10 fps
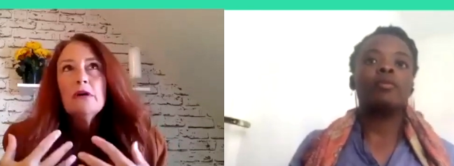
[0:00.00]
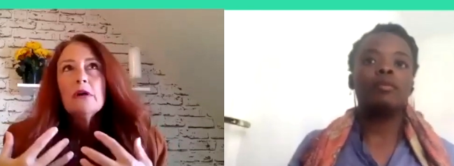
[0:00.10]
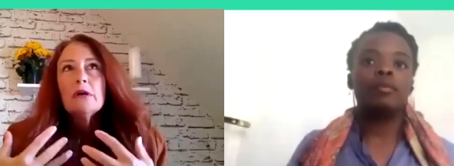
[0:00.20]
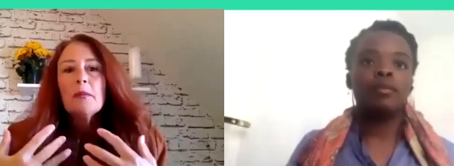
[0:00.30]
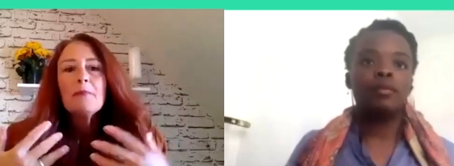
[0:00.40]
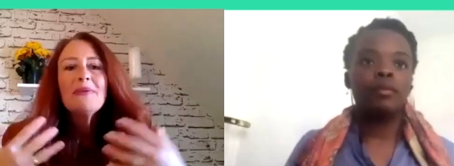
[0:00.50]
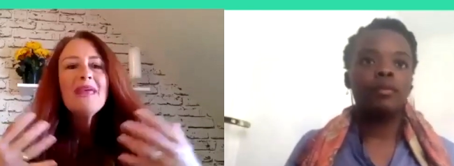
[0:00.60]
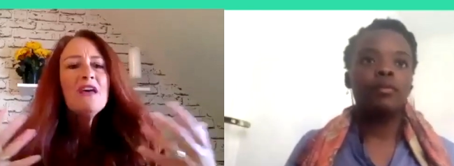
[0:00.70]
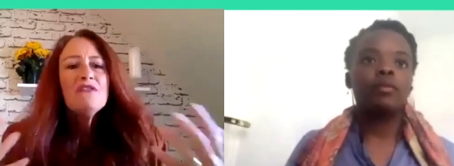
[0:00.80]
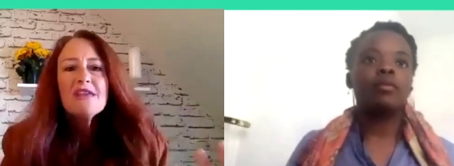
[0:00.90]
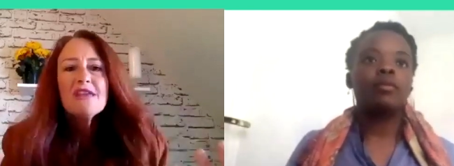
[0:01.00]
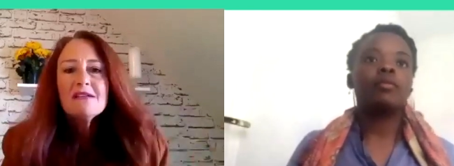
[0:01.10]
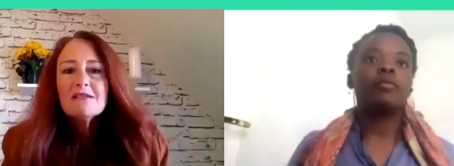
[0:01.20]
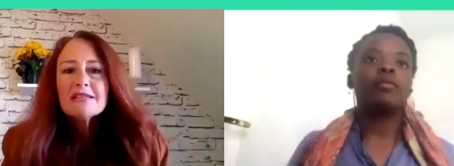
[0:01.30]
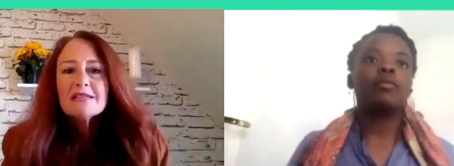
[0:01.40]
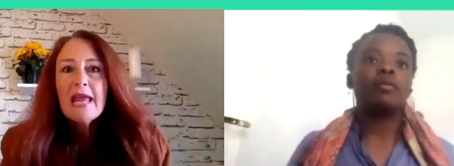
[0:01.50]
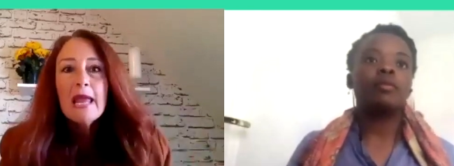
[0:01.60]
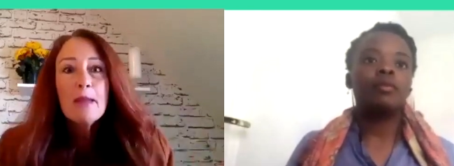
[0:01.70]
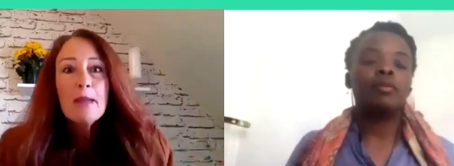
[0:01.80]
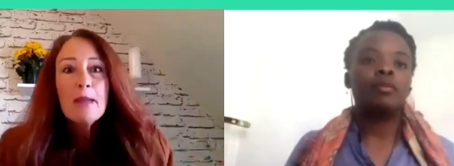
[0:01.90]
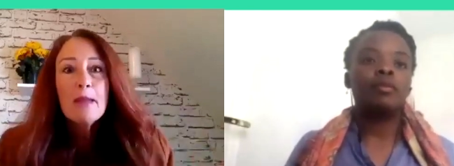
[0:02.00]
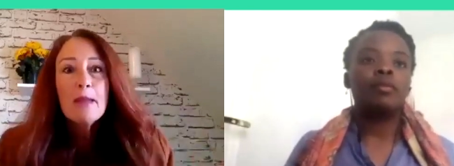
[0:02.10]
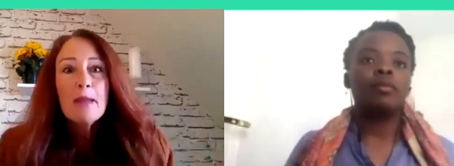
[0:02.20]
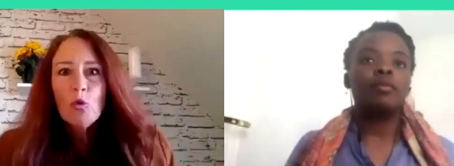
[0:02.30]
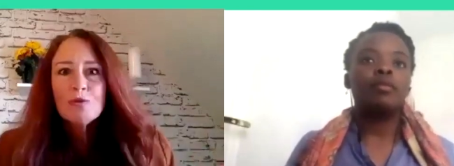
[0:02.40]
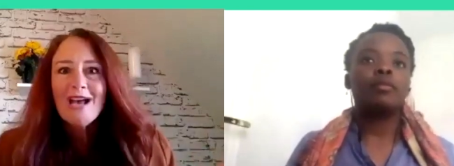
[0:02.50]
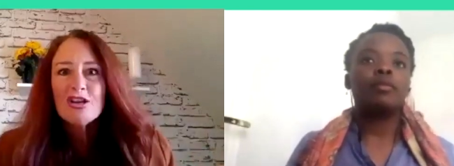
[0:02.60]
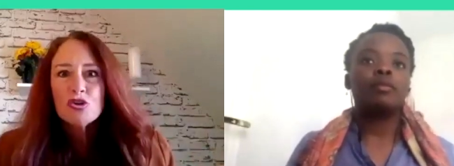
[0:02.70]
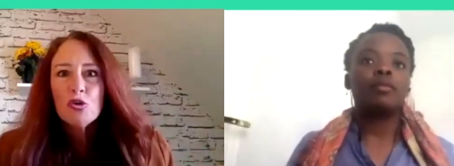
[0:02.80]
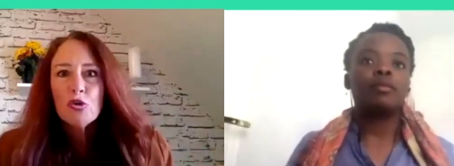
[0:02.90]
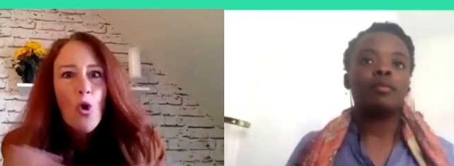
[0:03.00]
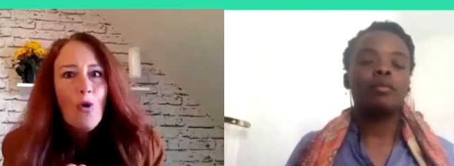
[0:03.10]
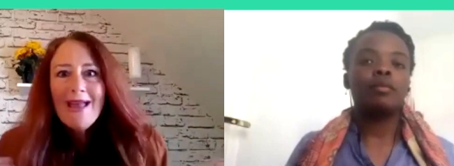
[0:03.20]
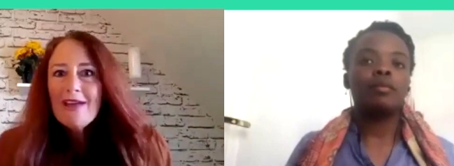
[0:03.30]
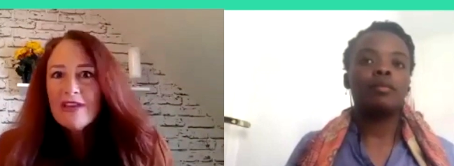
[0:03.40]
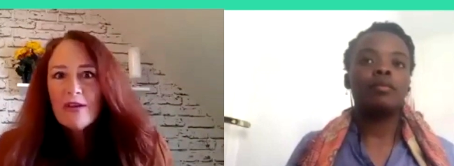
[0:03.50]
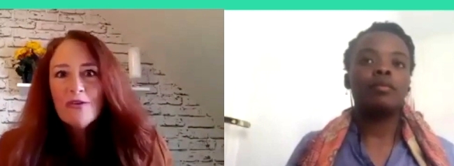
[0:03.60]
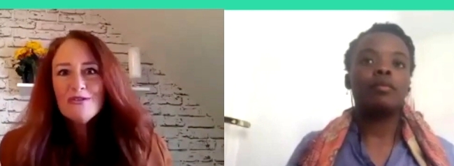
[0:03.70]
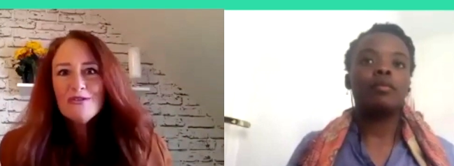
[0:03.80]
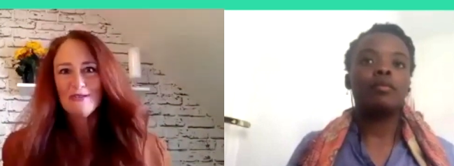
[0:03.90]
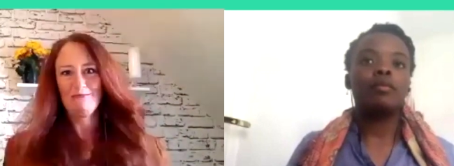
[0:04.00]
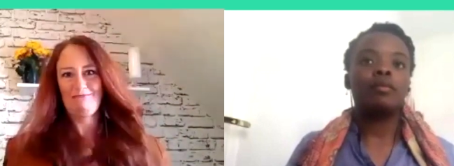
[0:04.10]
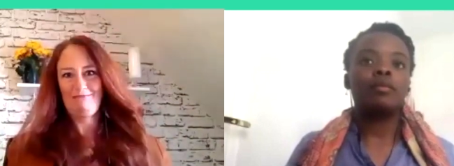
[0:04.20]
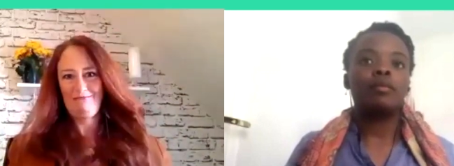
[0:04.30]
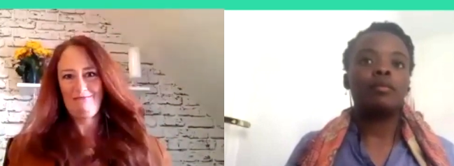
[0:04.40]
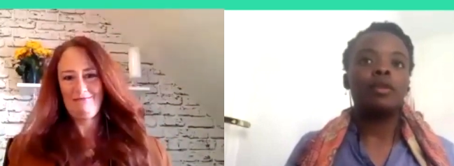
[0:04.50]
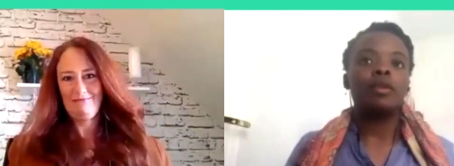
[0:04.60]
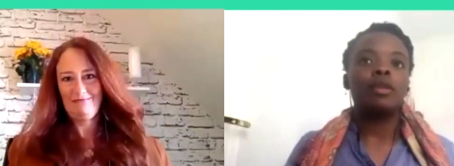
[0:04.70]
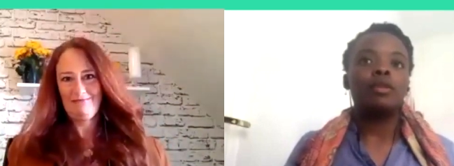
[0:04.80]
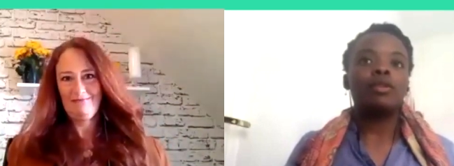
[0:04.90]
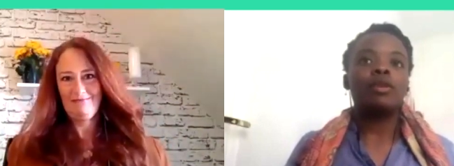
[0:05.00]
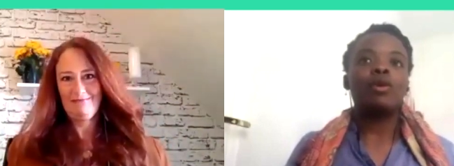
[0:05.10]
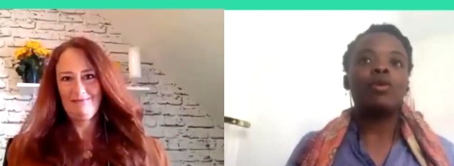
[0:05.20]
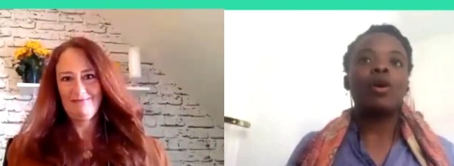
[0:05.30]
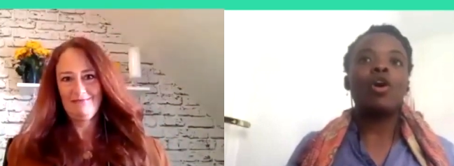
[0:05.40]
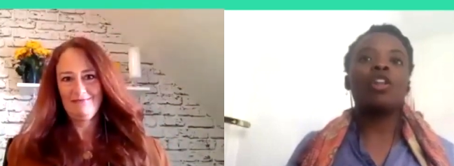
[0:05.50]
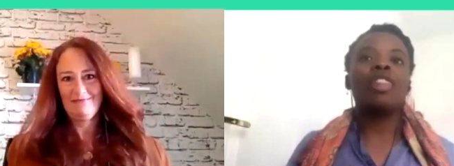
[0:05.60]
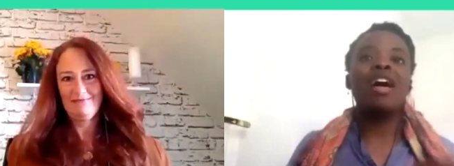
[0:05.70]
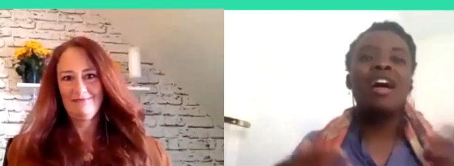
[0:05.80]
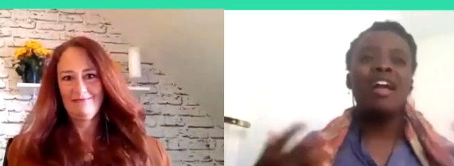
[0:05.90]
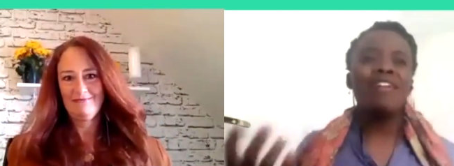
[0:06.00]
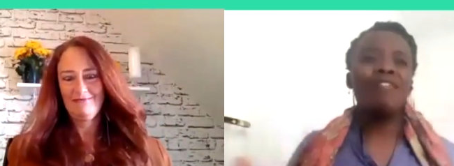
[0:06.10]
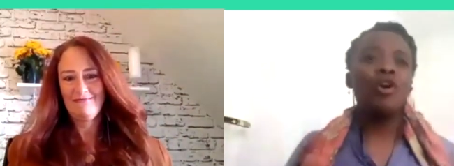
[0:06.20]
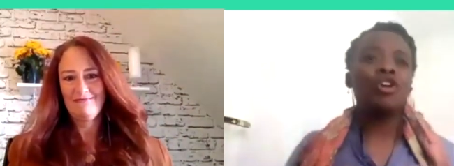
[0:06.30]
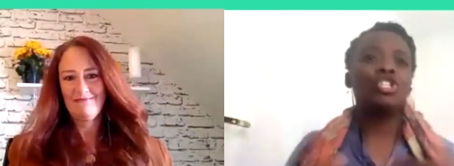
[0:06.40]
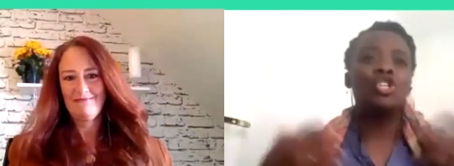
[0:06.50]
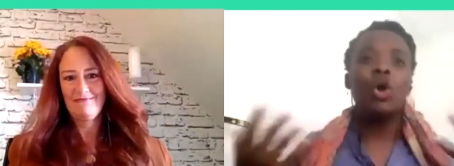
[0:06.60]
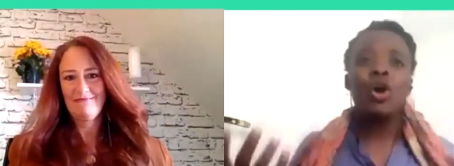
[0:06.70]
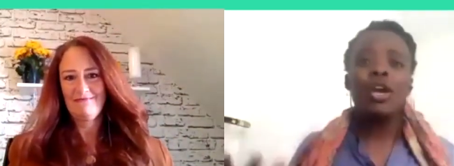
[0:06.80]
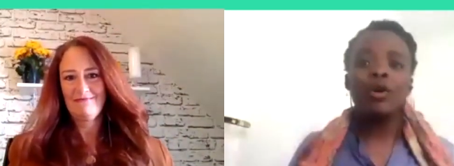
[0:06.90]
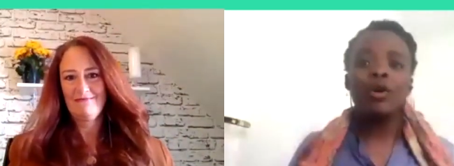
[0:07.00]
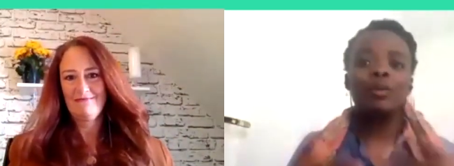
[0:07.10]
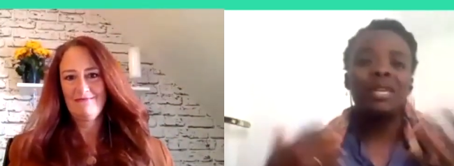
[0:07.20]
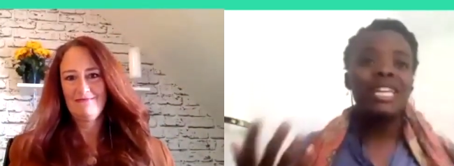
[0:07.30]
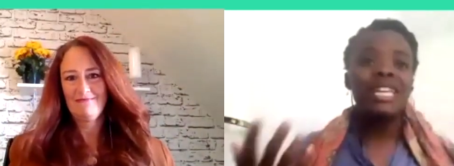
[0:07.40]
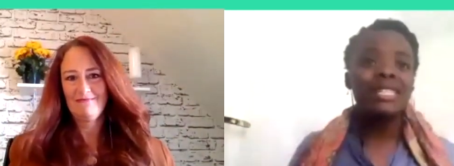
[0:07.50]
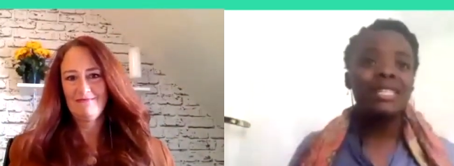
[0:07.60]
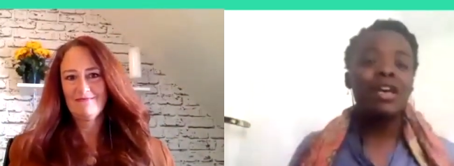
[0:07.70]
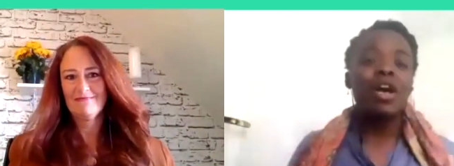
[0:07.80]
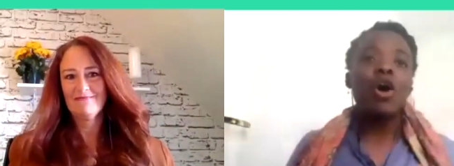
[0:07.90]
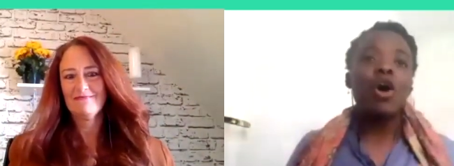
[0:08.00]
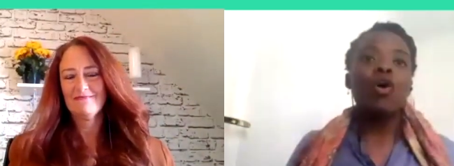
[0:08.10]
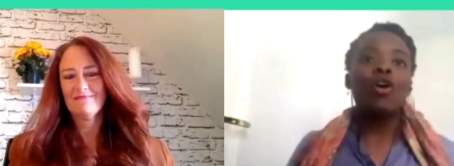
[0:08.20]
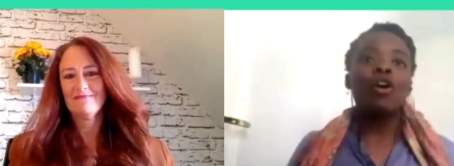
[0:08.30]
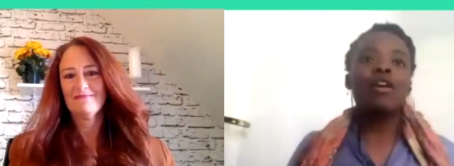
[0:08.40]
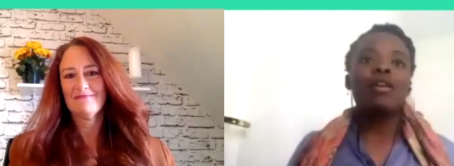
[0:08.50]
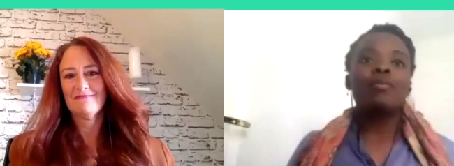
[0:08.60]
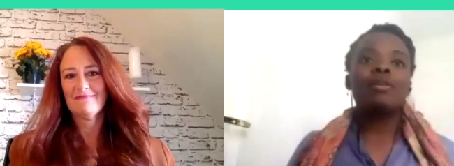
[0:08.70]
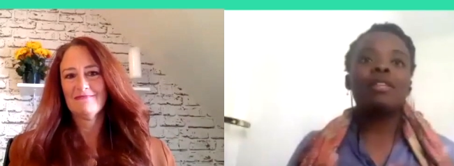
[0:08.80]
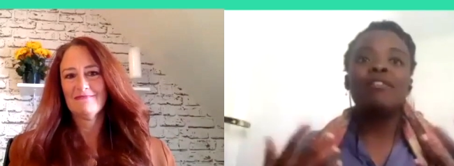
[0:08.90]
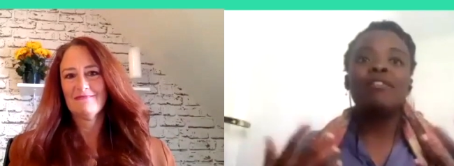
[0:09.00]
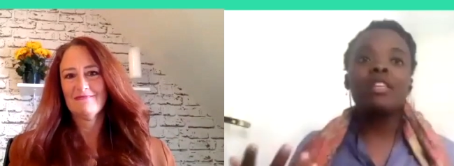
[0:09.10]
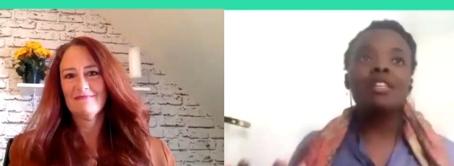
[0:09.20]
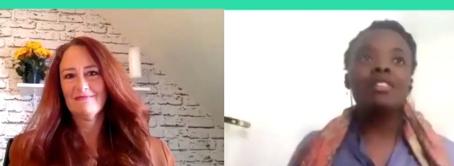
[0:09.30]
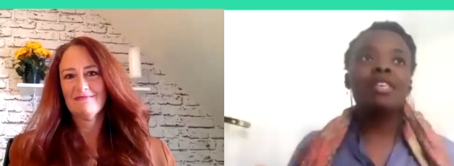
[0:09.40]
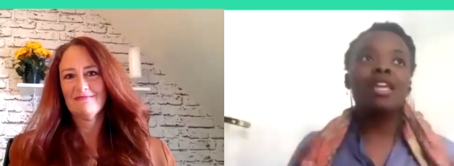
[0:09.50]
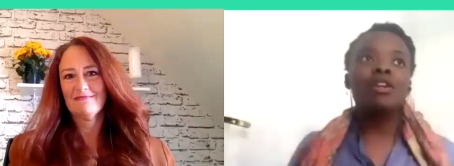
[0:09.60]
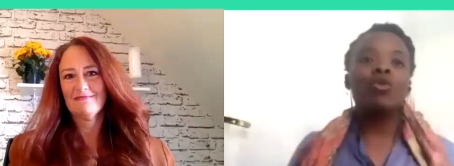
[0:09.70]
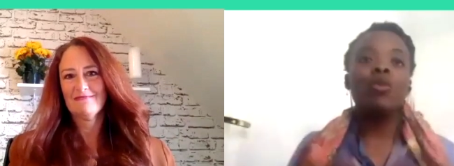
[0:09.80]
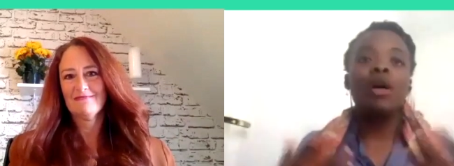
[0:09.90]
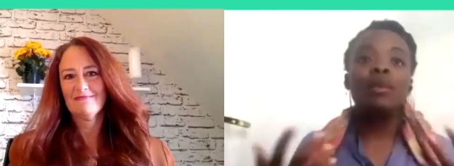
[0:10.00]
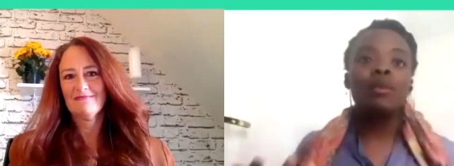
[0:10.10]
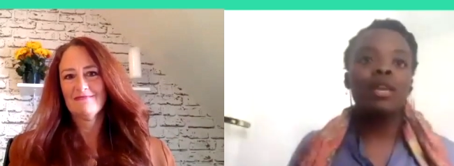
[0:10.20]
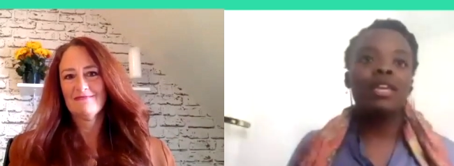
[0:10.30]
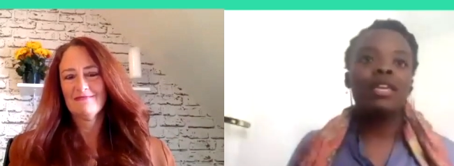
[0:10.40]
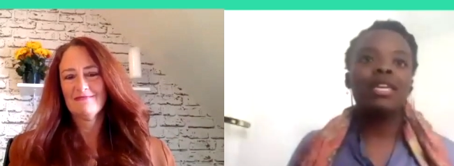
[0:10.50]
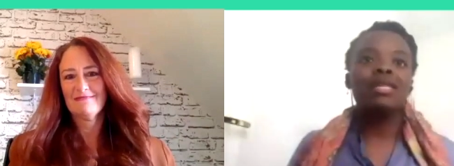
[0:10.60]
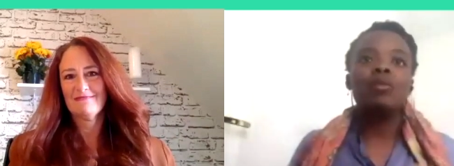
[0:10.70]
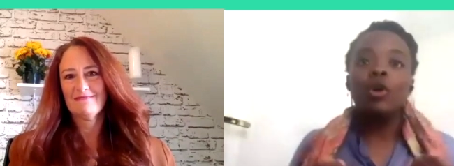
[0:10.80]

Speaker 1: bienveillance est plus contagieux qu'aucun virus. So our
Speaker 2: life, our joy, our peace, our benevolence and our well-being is more